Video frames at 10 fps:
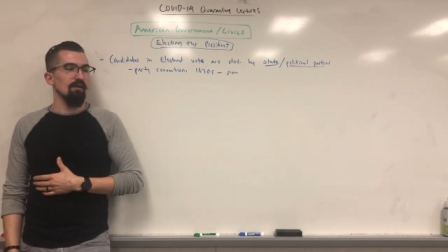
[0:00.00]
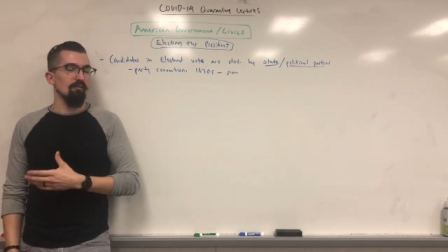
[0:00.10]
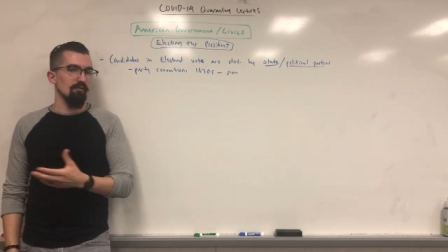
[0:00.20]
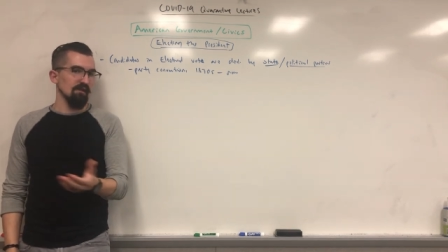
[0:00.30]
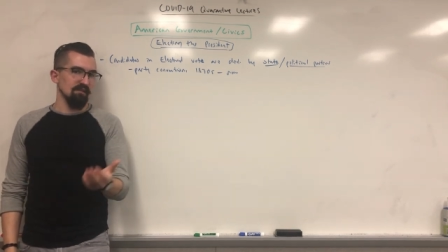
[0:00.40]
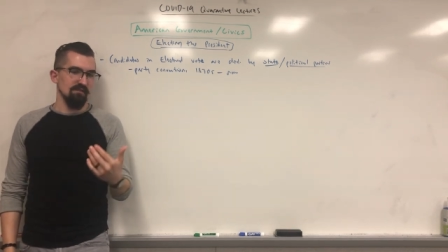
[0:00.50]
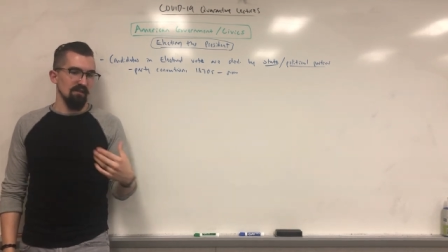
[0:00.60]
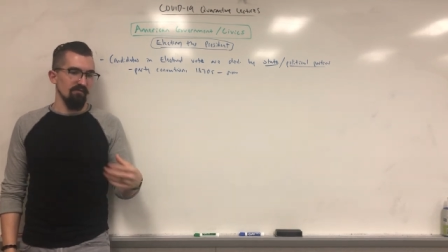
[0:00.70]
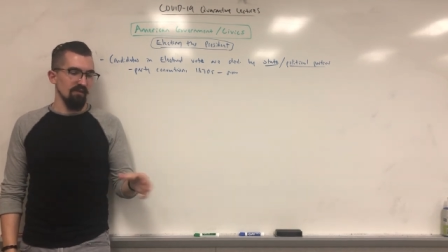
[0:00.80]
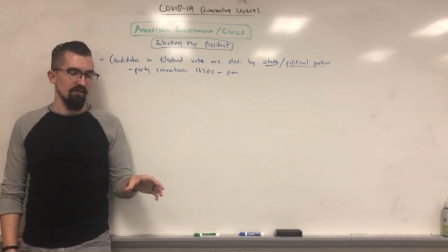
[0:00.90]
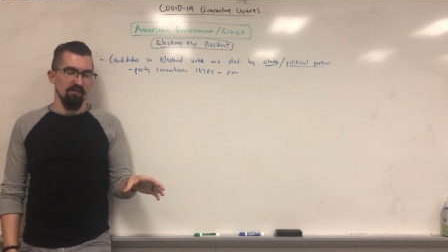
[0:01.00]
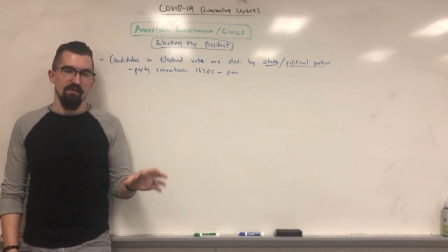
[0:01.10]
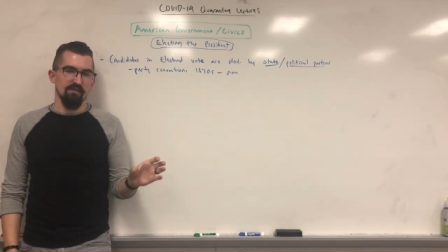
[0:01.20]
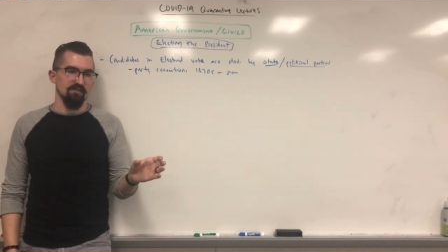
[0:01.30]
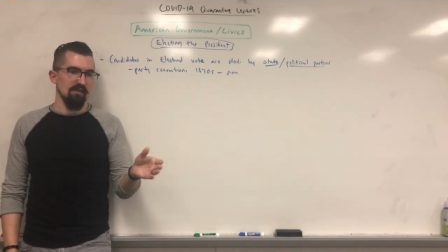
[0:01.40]
or like I said, even
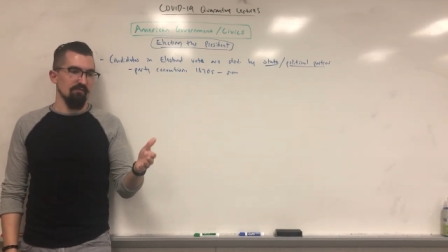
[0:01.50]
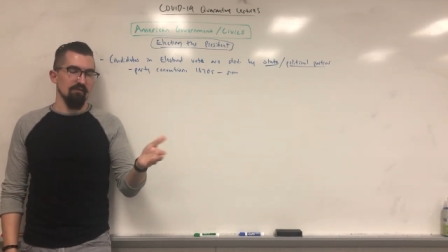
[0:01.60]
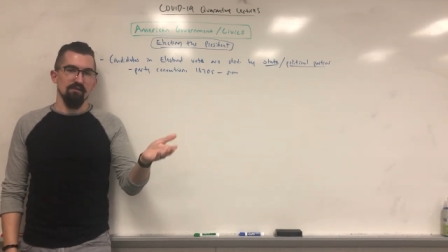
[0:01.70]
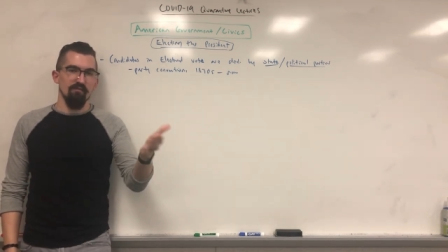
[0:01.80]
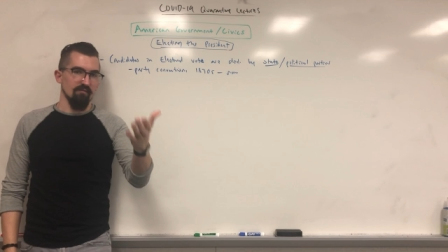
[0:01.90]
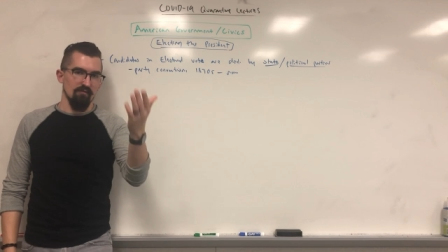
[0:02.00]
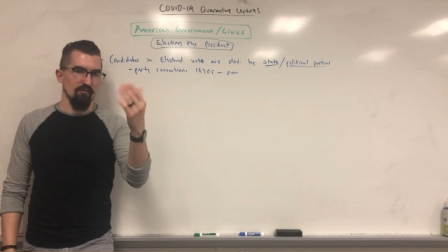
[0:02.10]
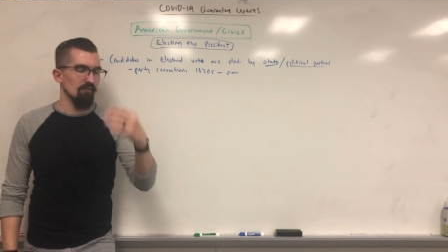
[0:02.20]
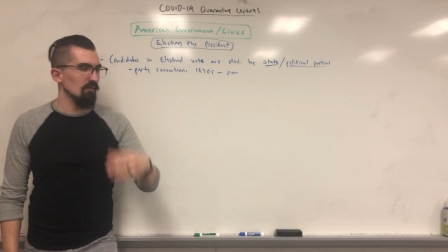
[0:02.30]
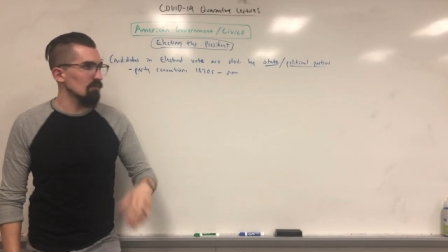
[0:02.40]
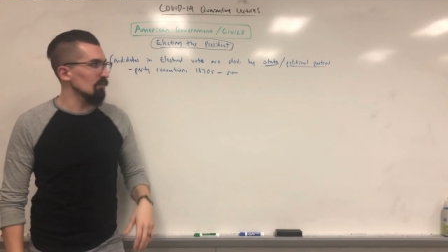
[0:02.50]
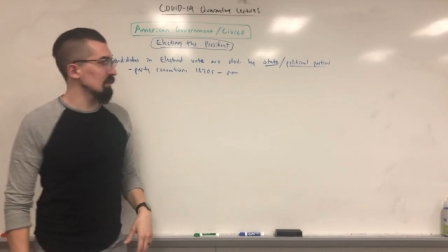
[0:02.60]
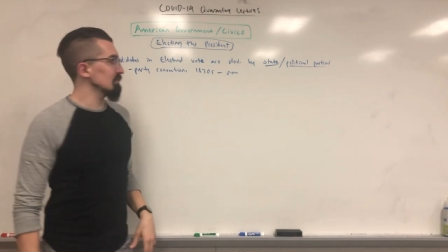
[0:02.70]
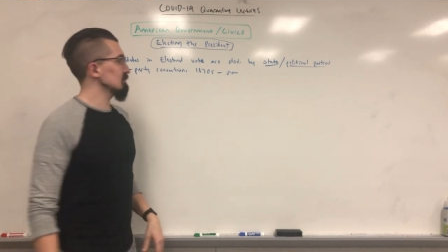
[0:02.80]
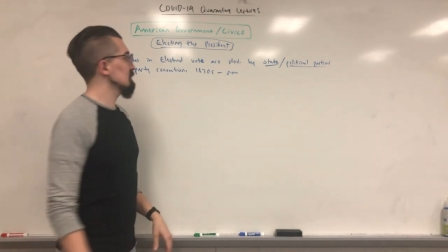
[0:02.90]
in a state for governor or
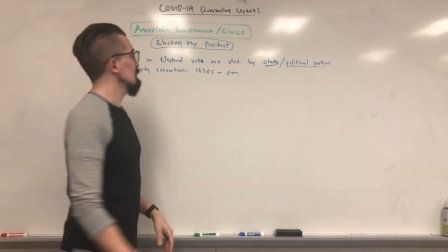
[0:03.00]
whatever.